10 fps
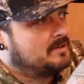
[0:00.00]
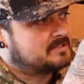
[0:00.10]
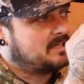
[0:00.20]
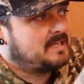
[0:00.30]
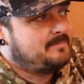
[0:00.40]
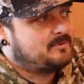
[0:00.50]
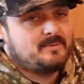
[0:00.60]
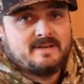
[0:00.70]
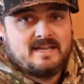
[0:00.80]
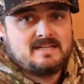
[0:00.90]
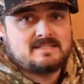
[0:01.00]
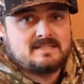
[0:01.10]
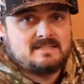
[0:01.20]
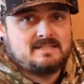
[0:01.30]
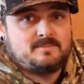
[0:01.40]
I'm just going to keep doing this
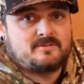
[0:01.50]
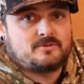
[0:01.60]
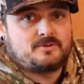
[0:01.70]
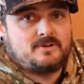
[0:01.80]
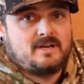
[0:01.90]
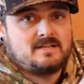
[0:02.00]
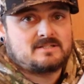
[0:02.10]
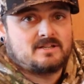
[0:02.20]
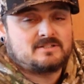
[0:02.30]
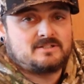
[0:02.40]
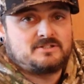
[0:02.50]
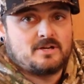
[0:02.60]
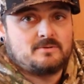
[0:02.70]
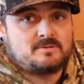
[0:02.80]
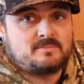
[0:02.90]
and see whether or not it starts to
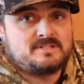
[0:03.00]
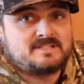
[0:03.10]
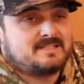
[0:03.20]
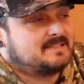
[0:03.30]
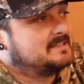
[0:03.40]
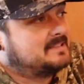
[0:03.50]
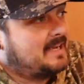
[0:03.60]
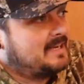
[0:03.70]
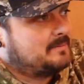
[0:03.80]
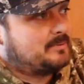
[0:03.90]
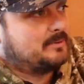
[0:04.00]
show some consistency at any